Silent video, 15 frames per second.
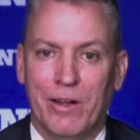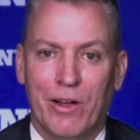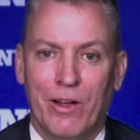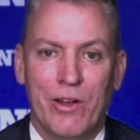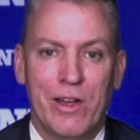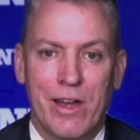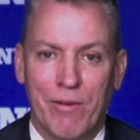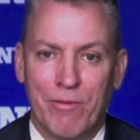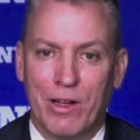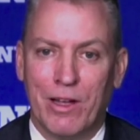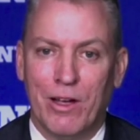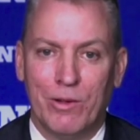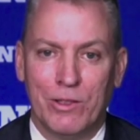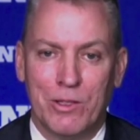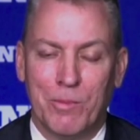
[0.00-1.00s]
are never
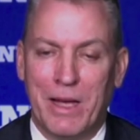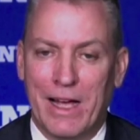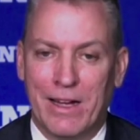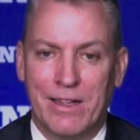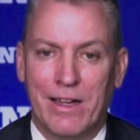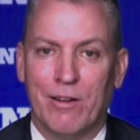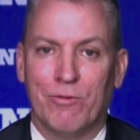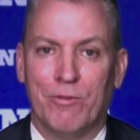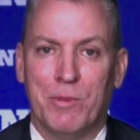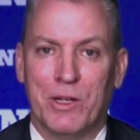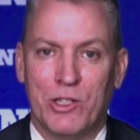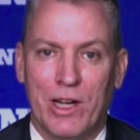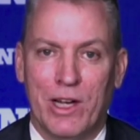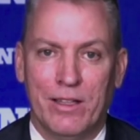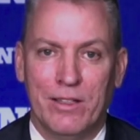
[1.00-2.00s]
going to back down from a
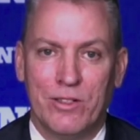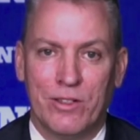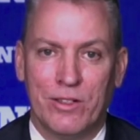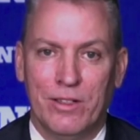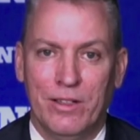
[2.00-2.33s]
challenge